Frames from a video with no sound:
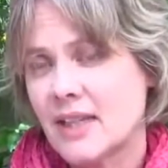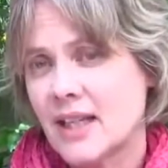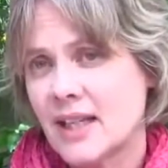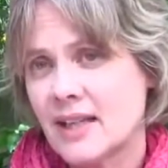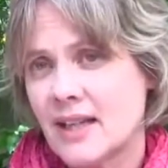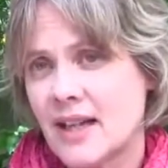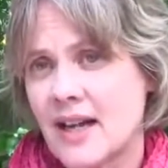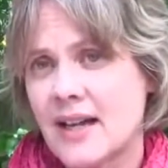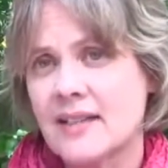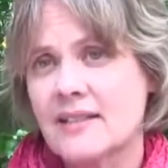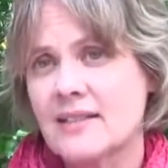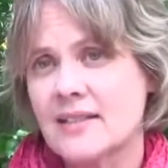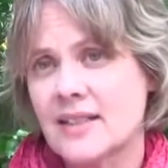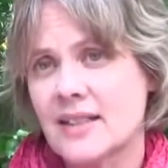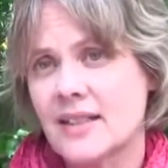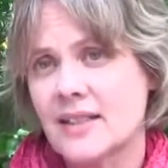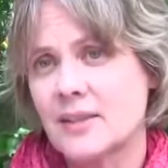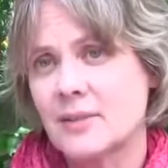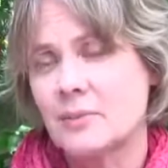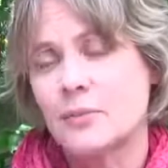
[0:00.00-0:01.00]
cannot
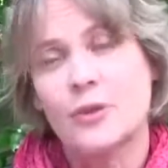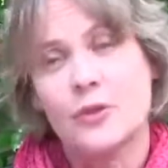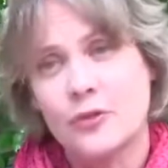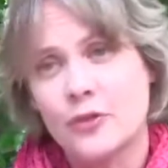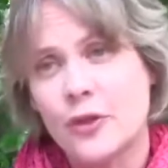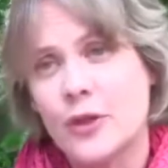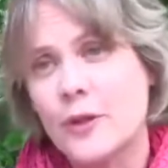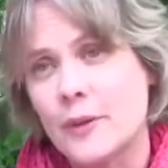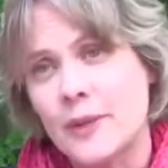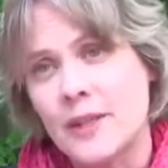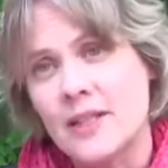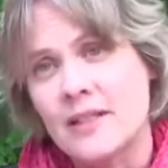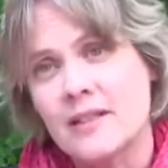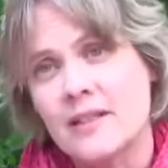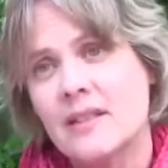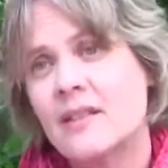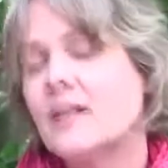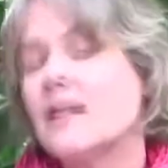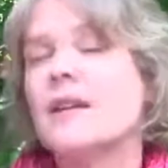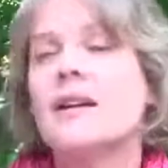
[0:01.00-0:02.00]
move forward
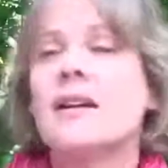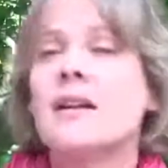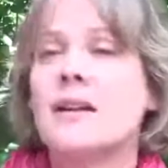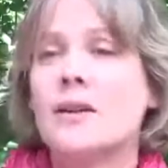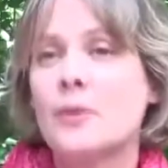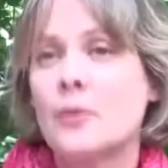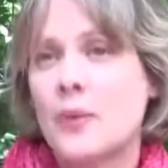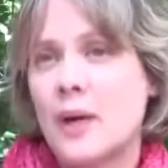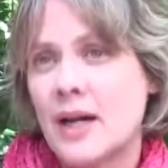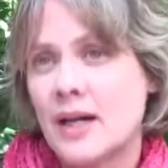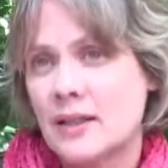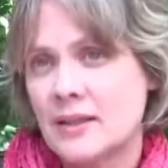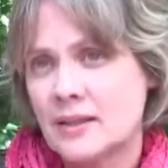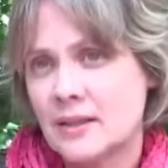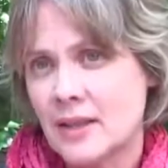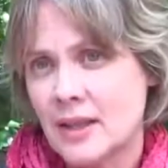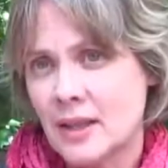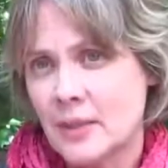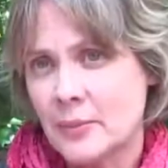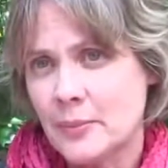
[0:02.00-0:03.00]

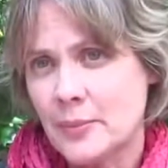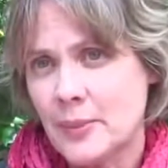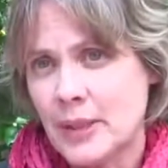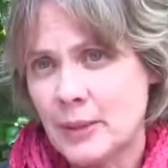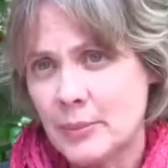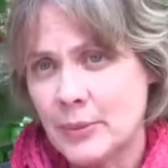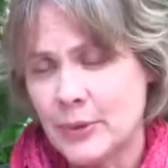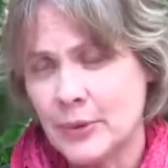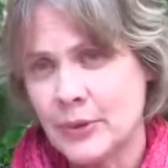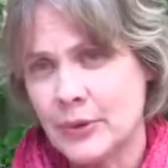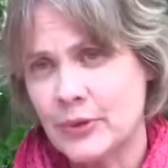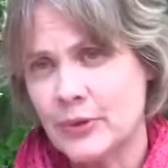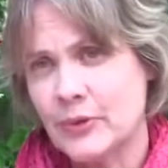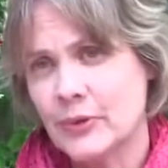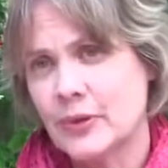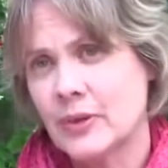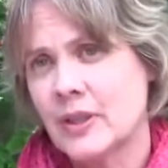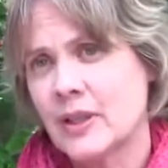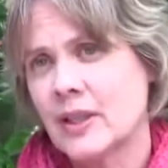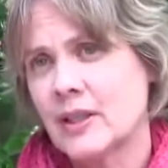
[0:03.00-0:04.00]
while people
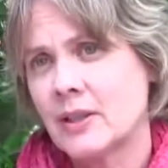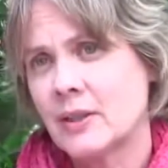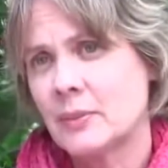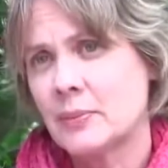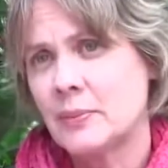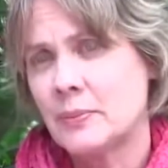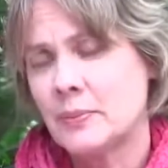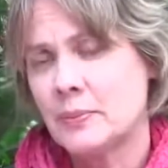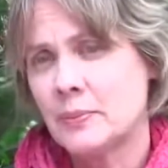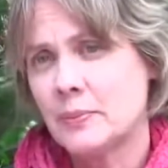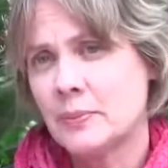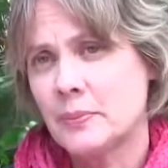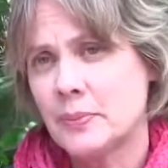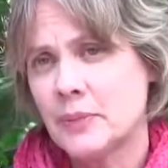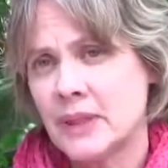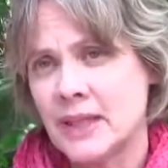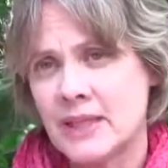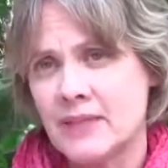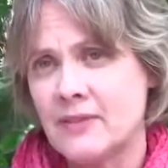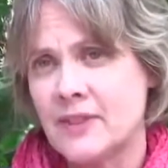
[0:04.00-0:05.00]

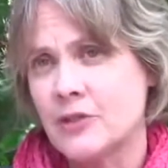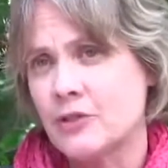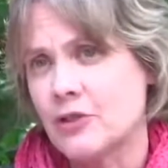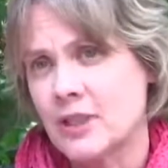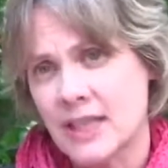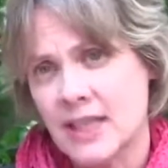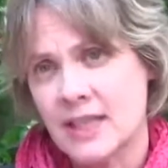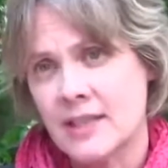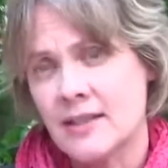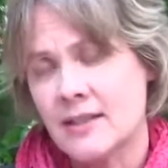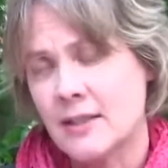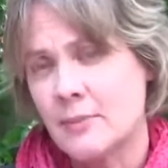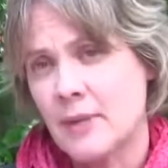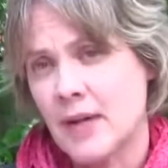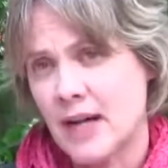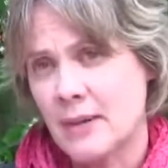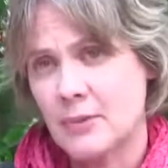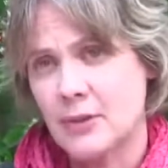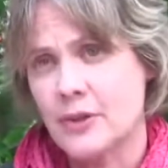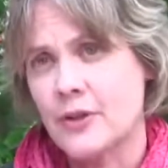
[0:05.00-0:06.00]
believe literally in the
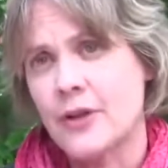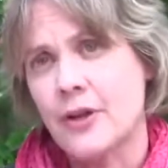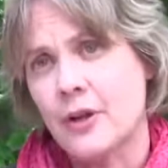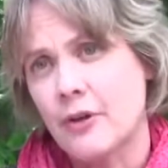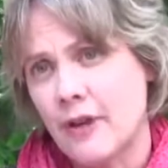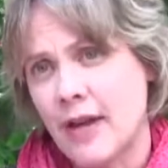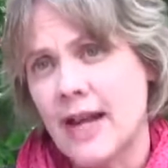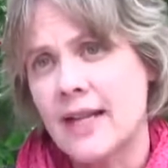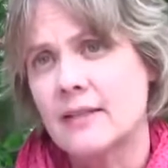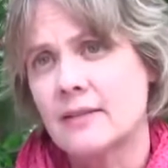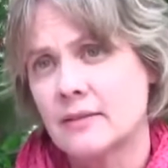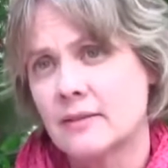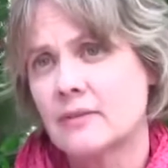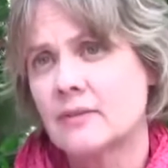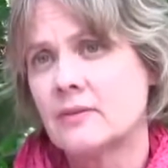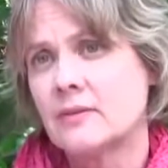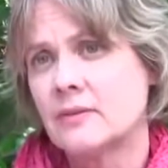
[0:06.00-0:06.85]
Bible or the Quran.